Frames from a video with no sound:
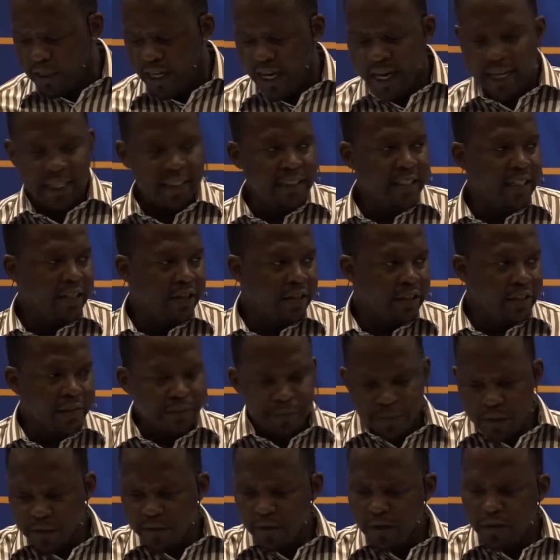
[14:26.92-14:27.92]
Idea is,
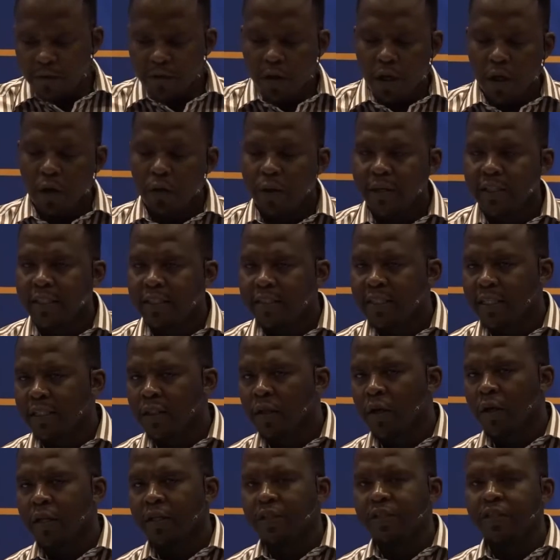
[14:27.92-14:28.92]
if you're following the
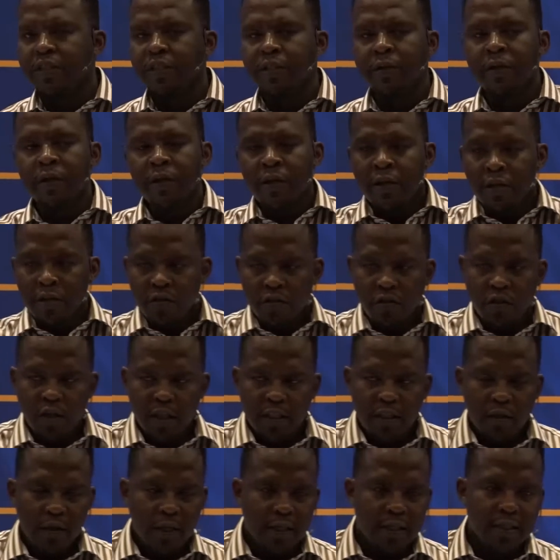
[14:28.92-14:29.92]
technology, you
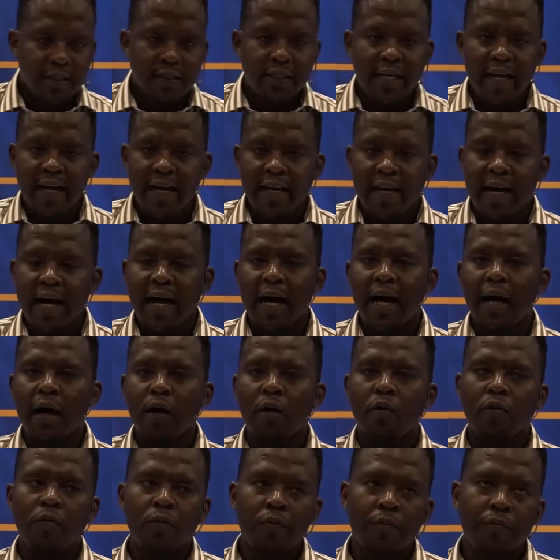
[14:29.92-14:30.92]
start to understand
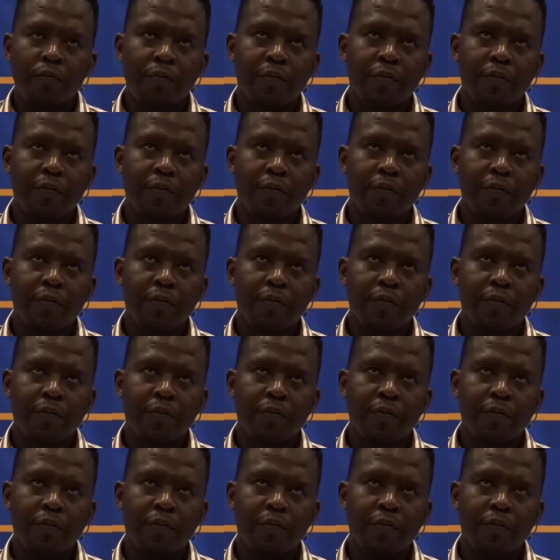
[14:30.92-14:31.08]
how